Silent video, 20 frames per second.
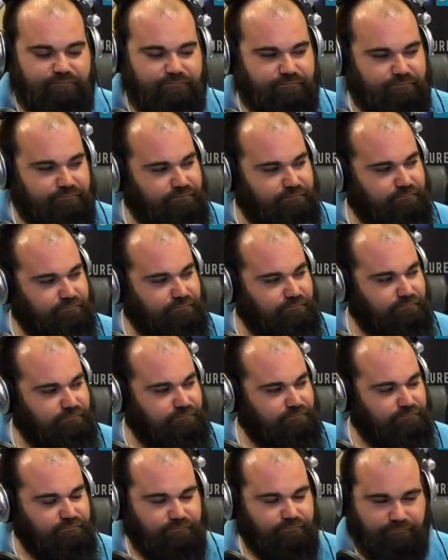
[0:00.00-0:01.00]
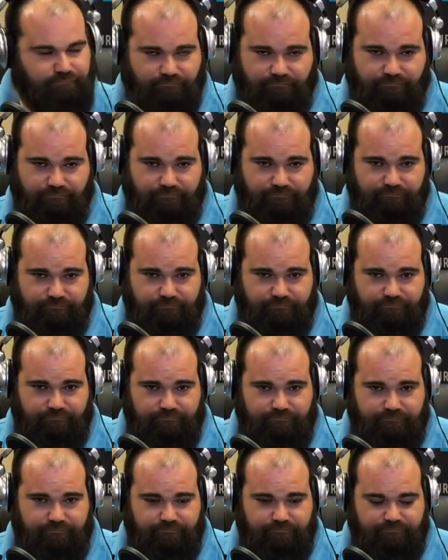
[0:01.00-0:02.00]

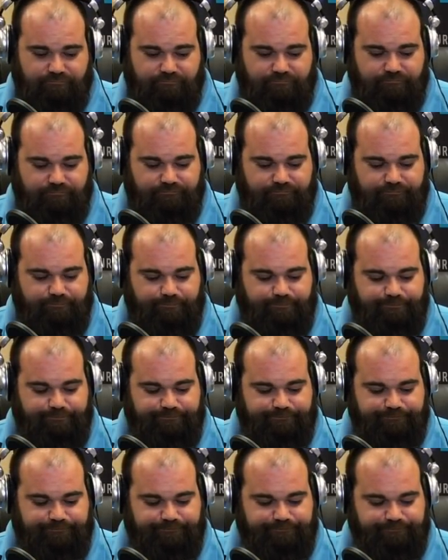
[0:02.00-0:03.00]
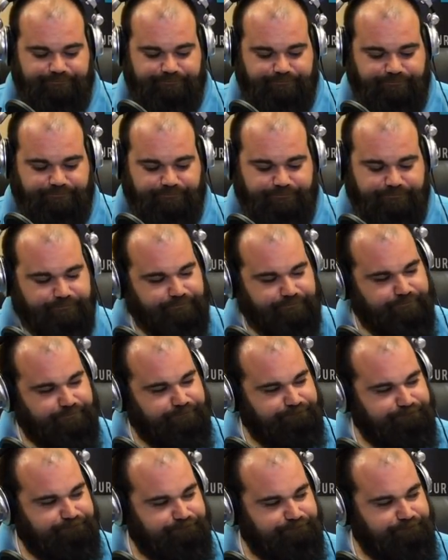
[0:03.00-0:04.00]

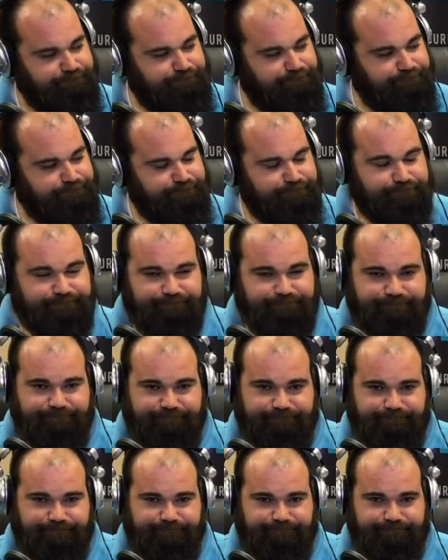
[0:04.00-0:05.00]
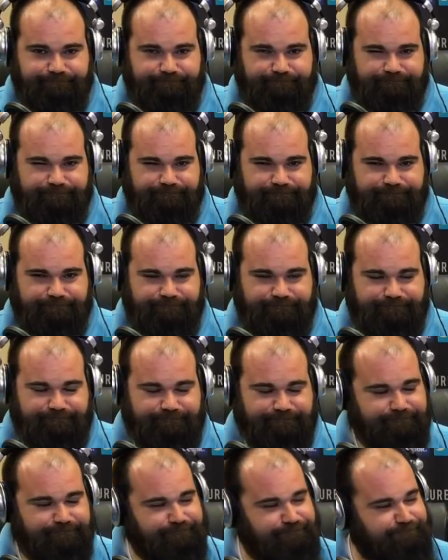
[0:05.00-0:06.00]

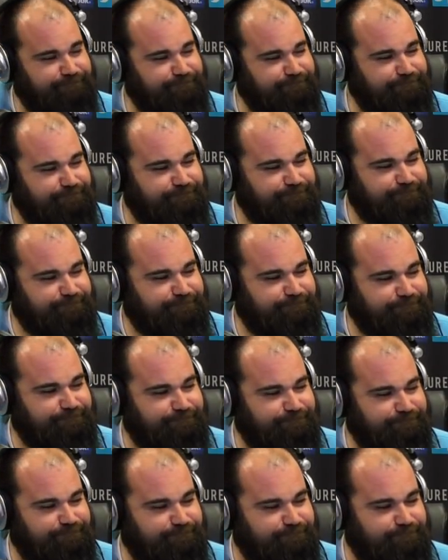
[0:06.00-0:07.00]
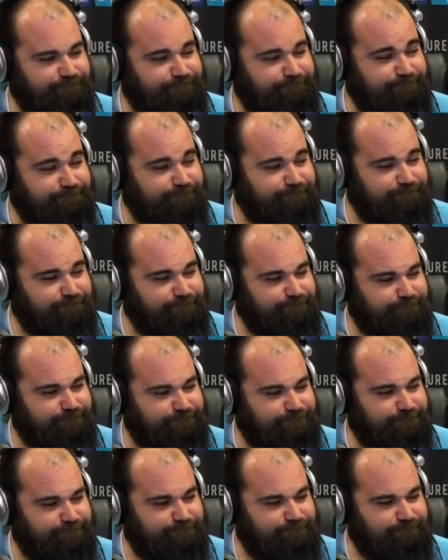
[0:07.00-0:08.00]
The person shown says nothing.